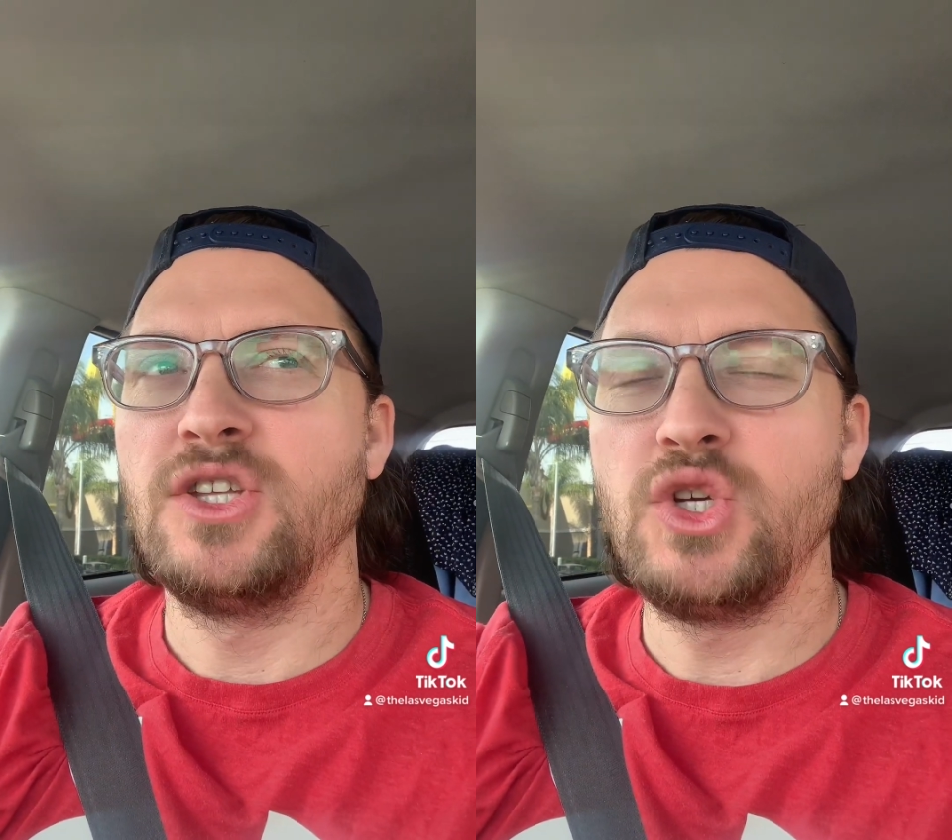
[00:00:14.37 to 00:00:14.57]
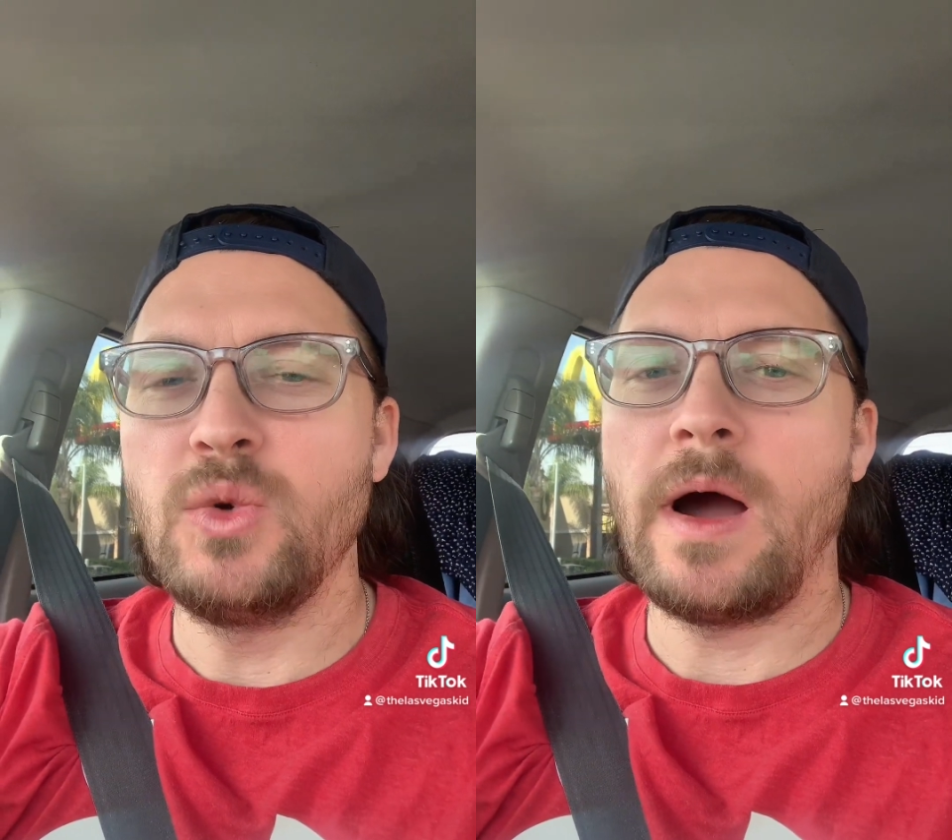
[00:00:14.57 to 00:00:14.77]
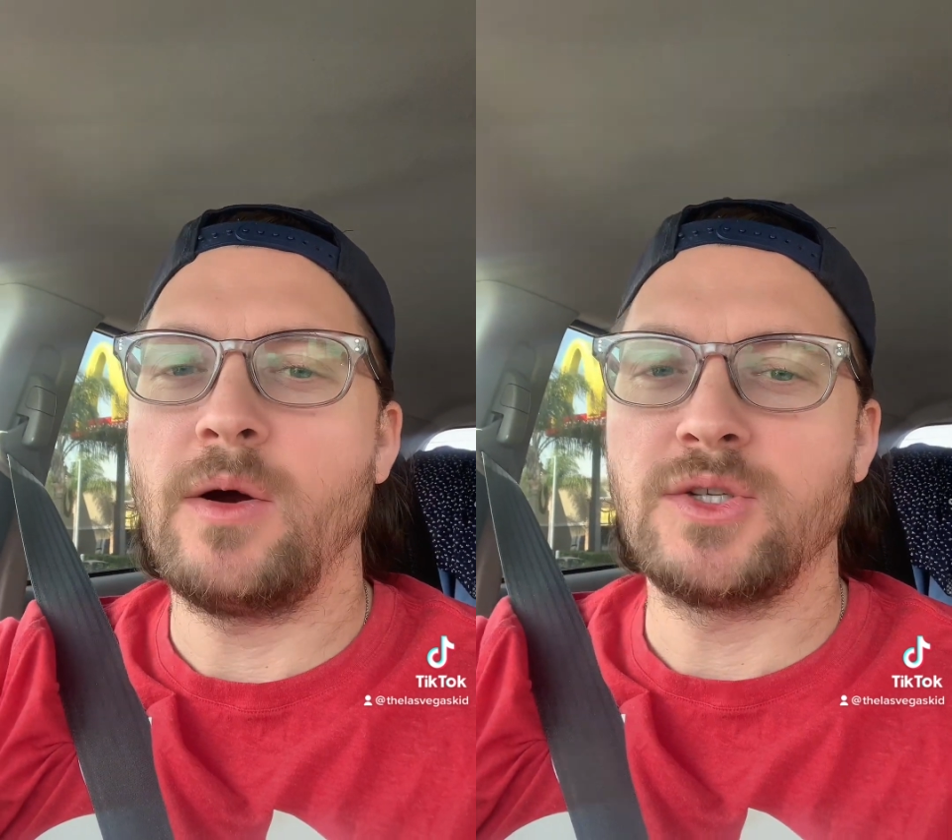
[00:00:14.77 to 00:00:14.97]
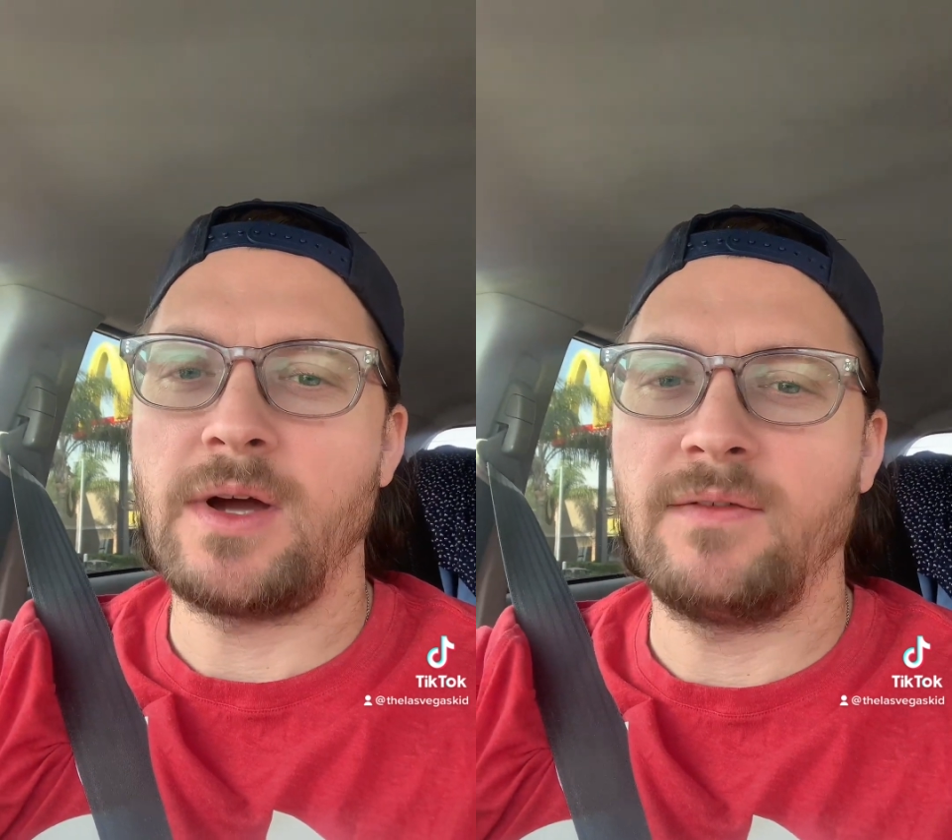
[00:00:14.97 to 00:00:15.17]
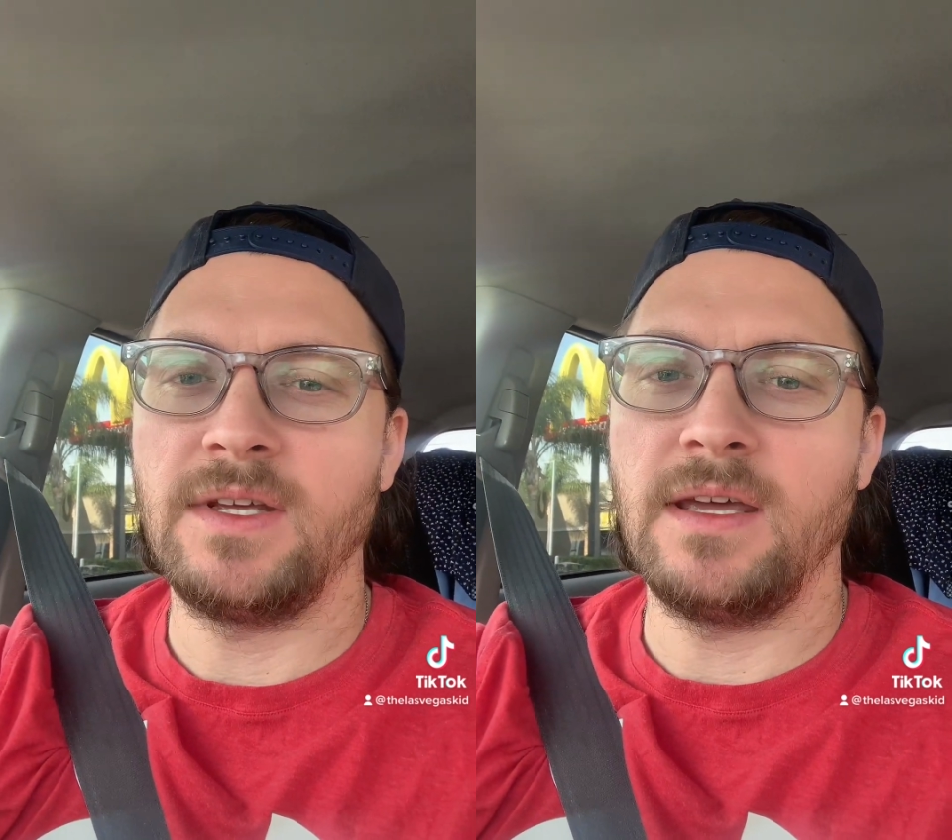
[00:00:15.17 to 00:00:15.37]
Two hour
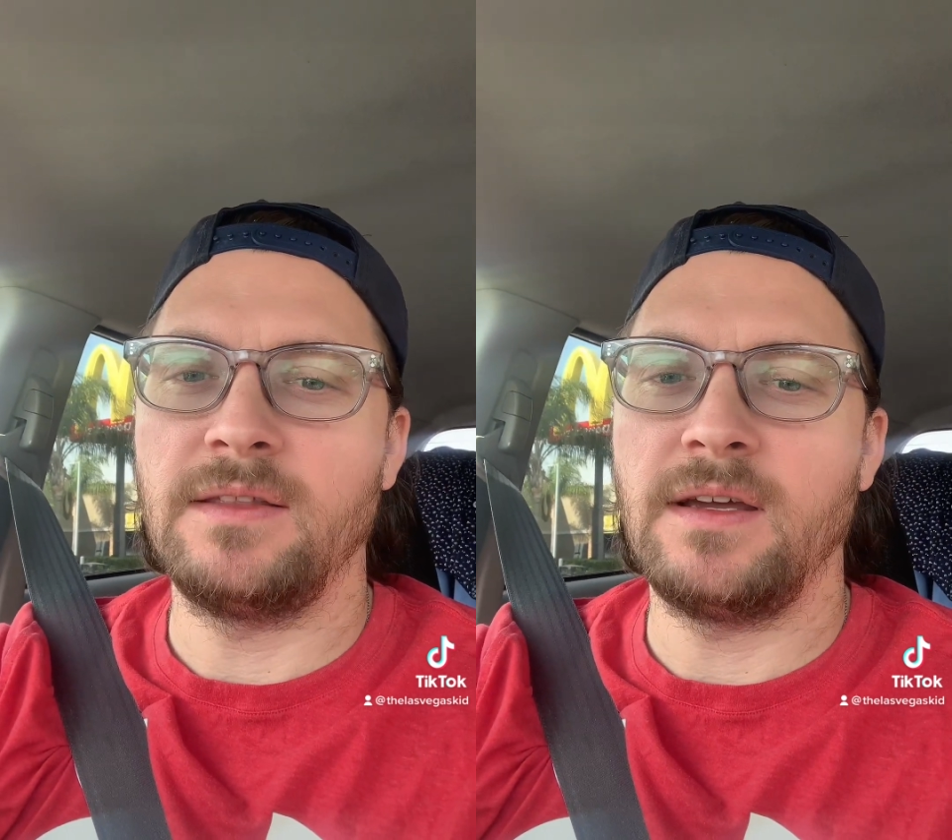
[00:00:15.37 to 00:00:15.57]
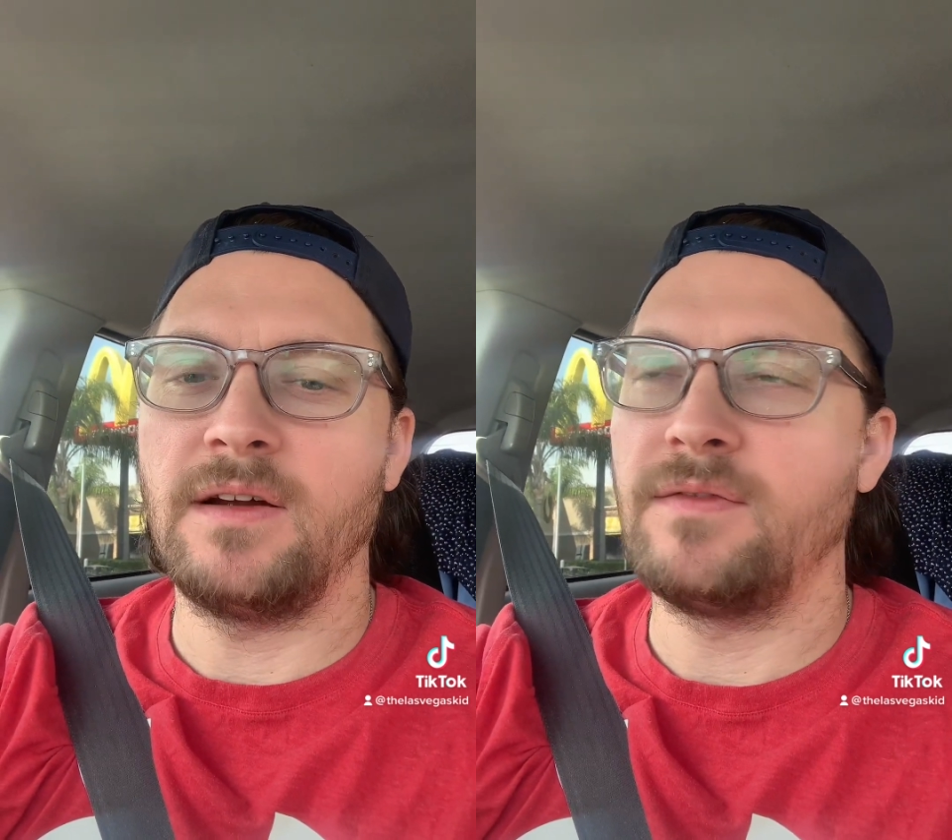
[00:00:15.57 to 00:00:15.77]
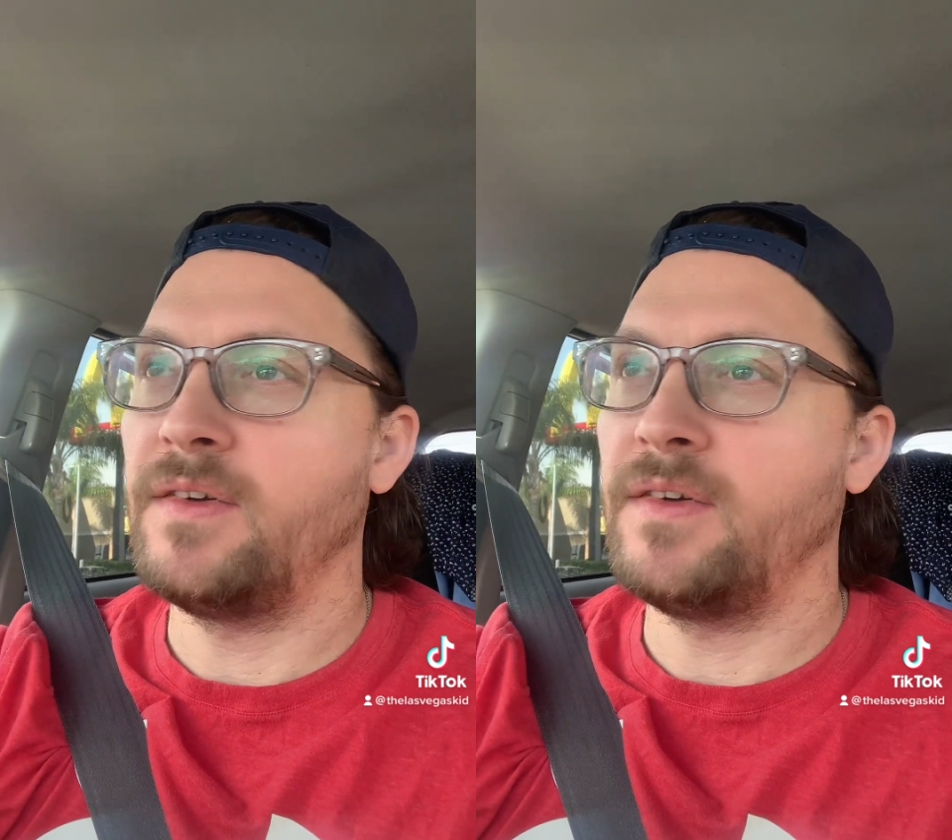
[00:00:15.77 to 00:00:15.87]
drive to get there.